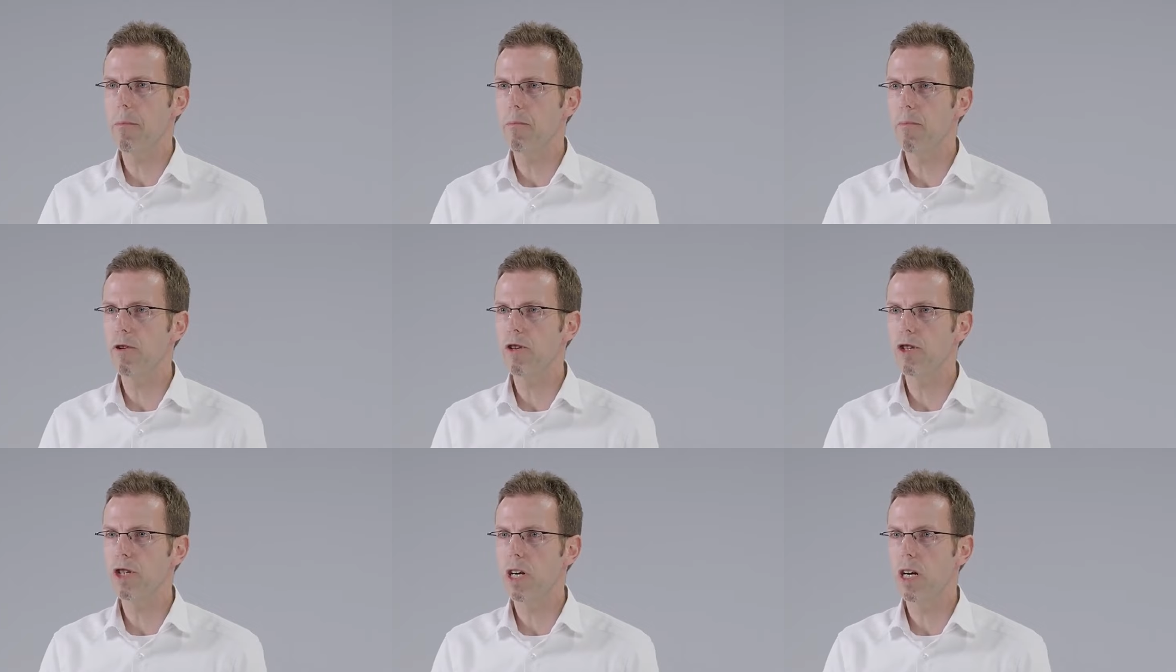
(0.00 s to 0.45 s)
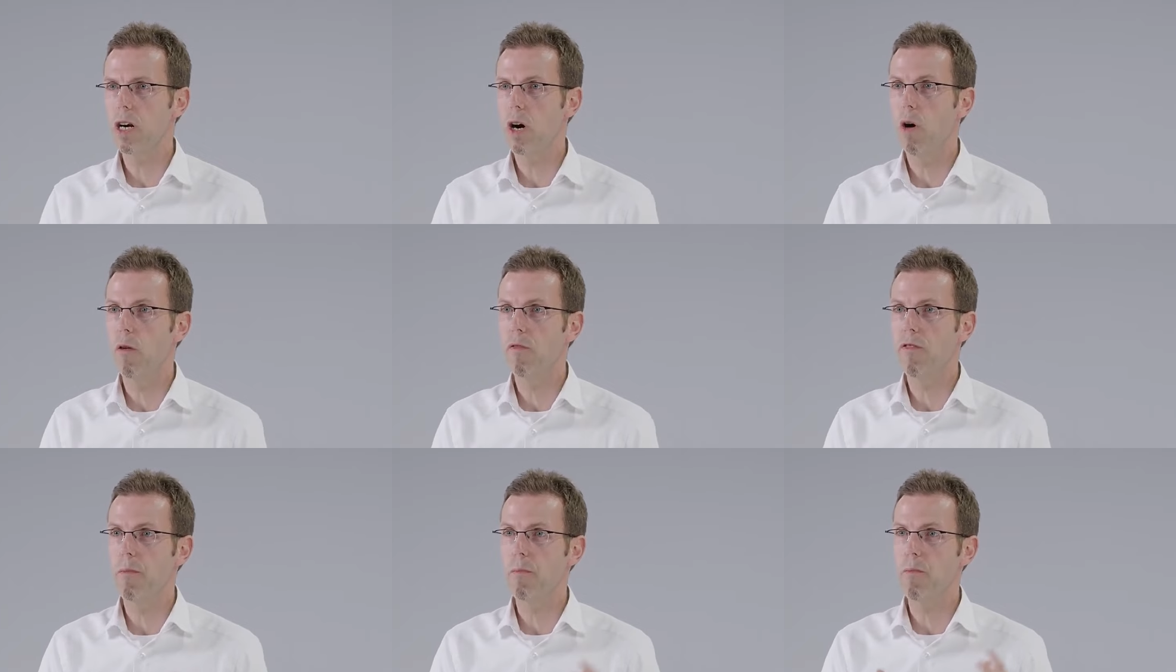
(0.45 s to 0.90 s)
temperature
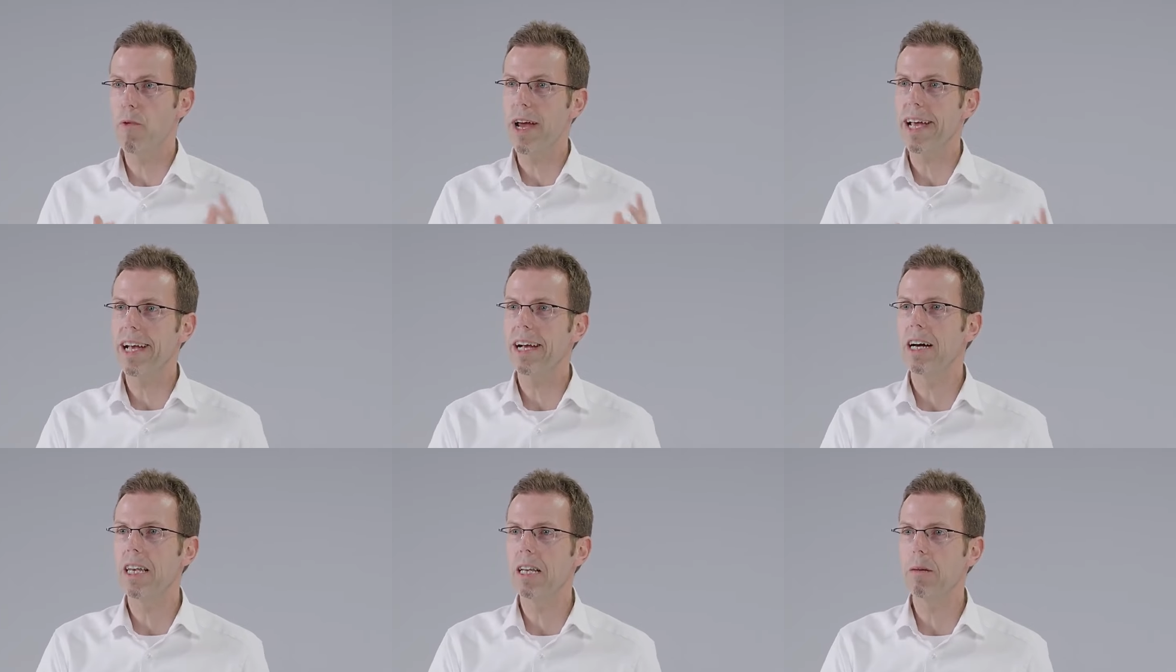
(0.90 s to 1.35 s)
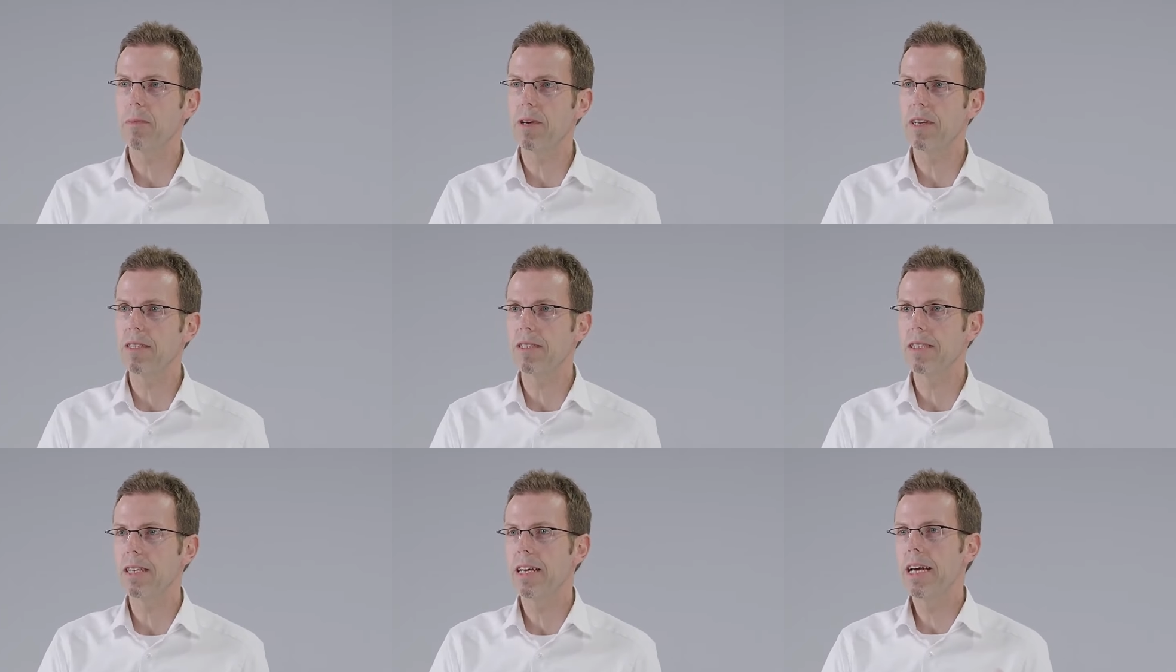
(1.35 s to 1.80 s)
of the brake
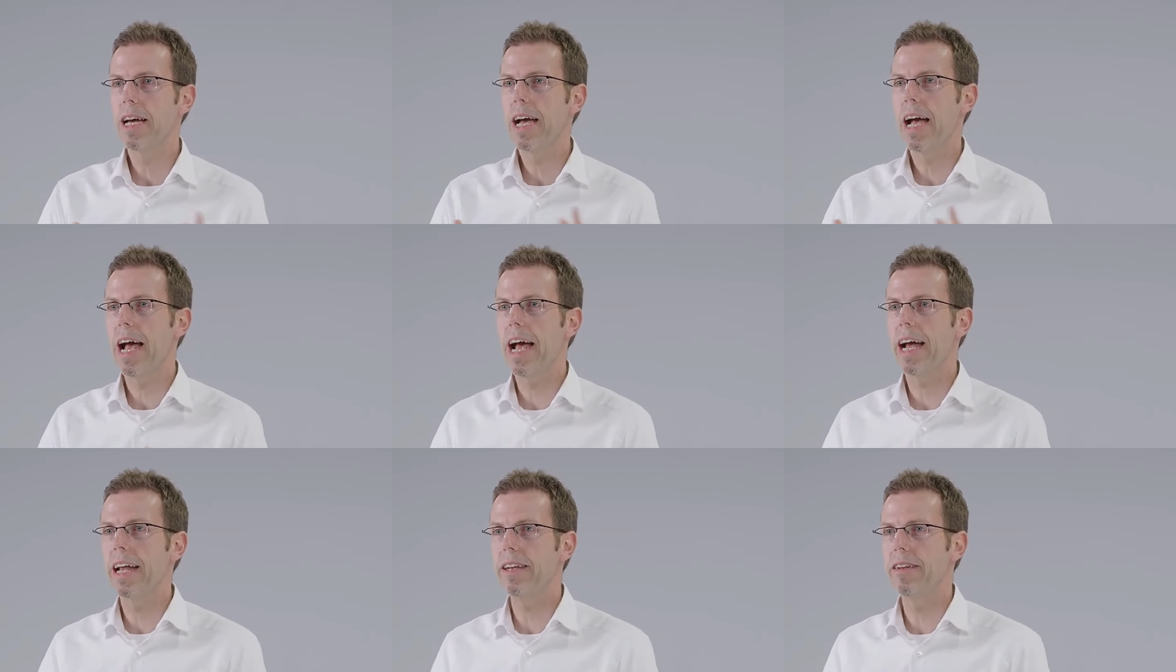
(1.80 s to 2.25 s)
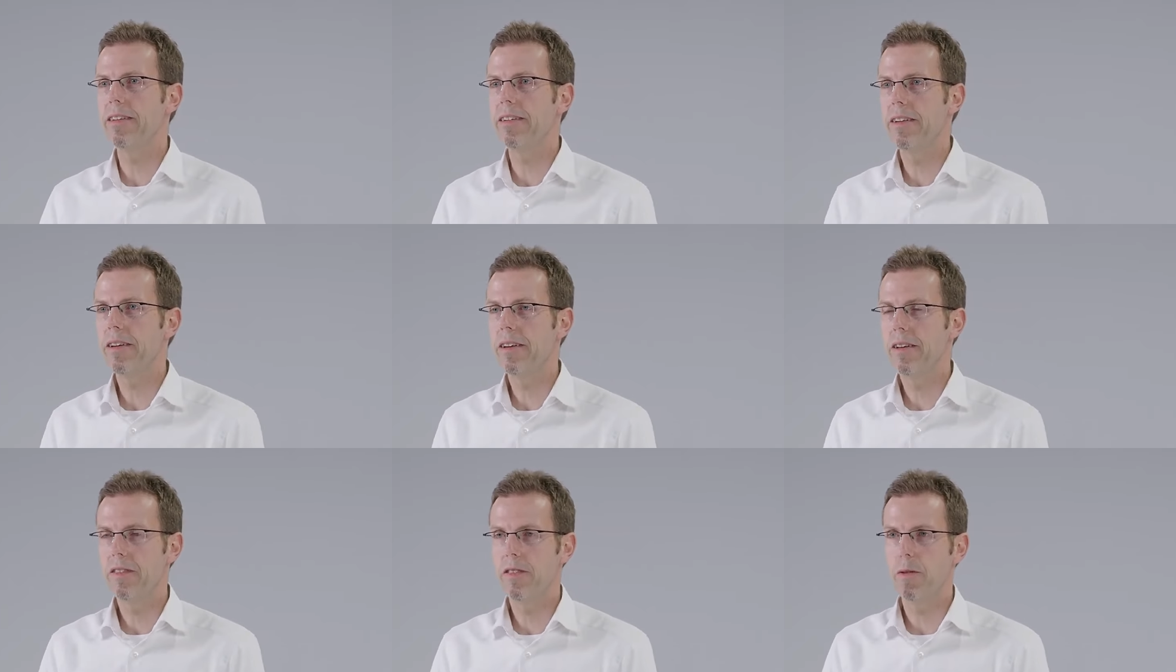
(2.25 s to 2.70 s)
calipers and
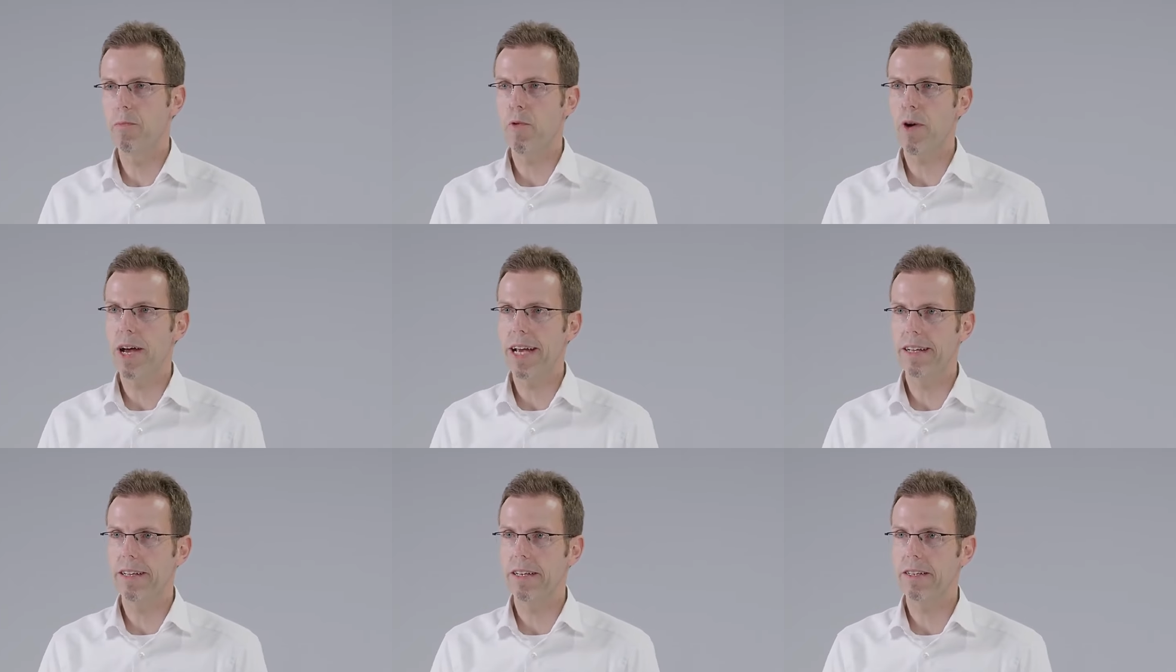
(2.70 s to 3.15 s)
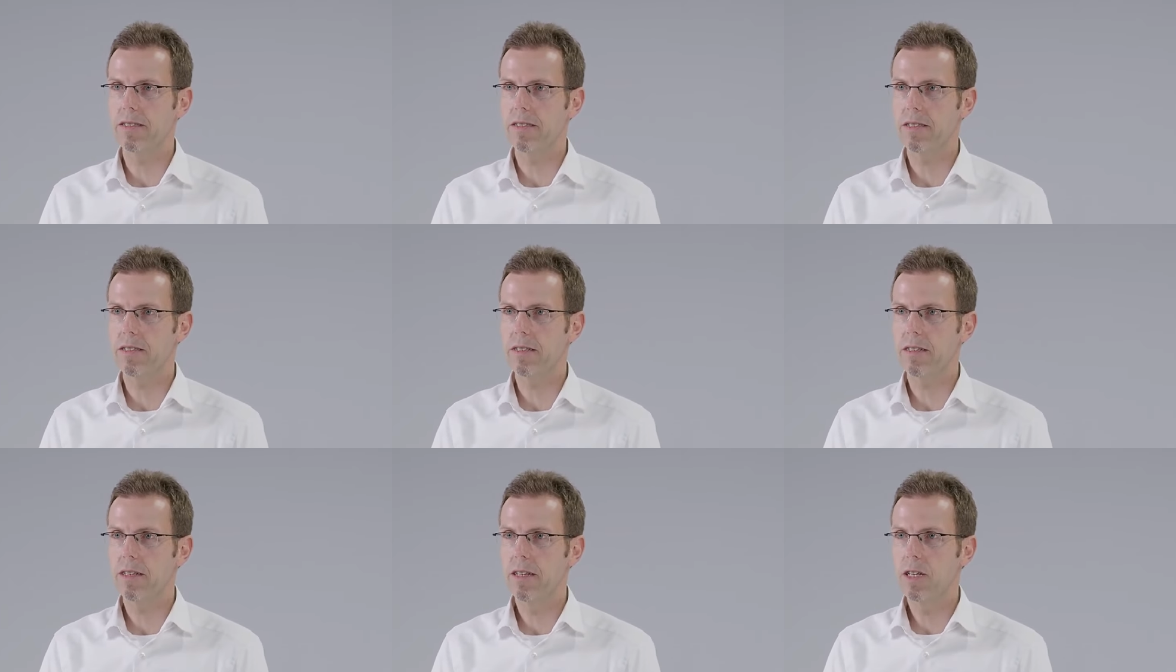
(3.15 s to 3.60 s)
the brake
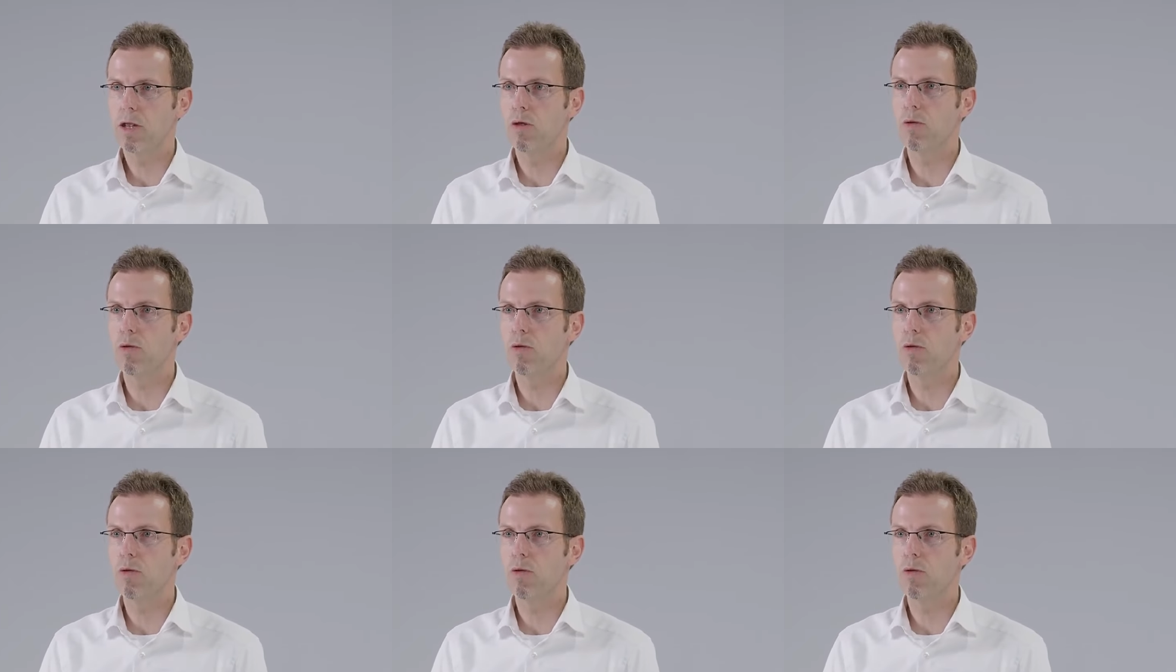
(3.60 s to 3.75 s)
discs.